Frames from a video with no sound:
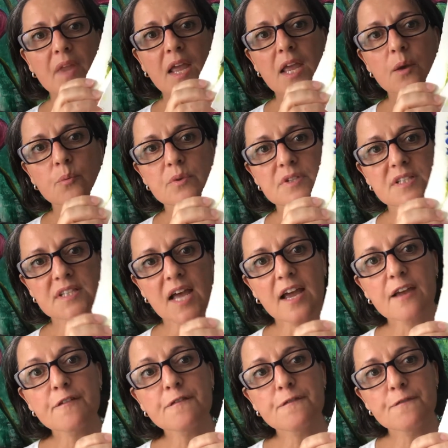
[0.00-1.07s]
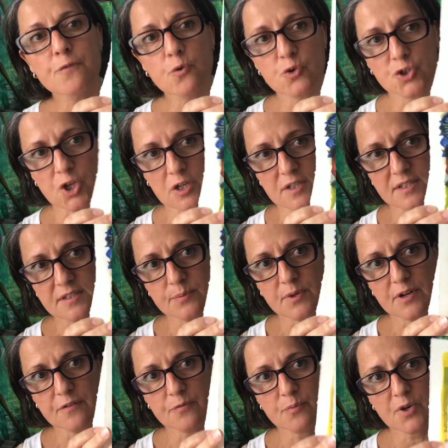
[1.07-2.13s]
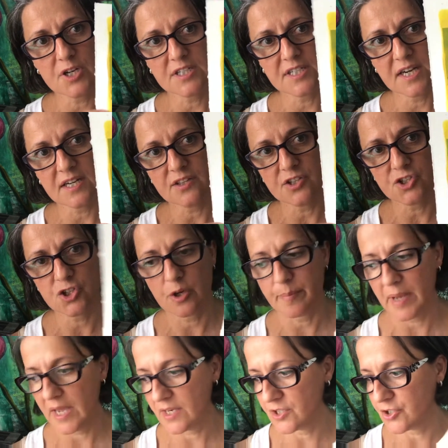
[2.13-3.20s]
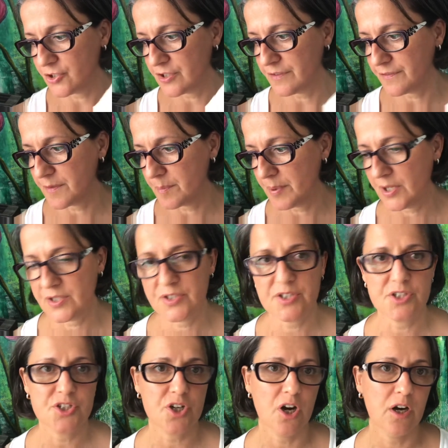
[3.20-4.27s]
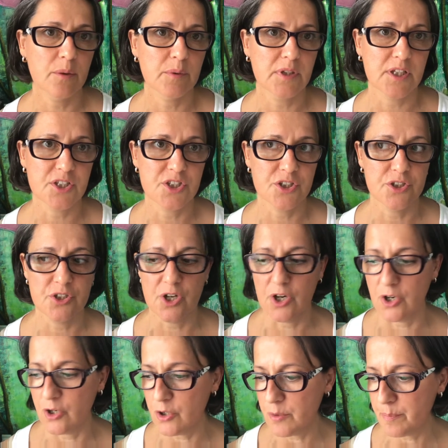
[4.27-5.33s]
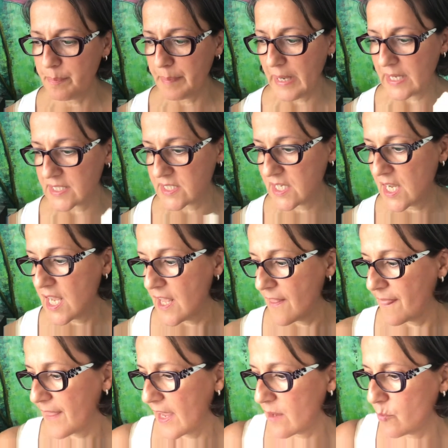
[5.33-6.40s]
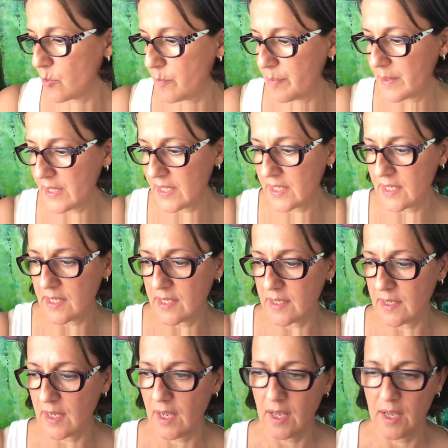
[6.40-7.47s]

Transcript: It will save $4. When I've worked out in the shop how to do different postage, I will let you know, but they will be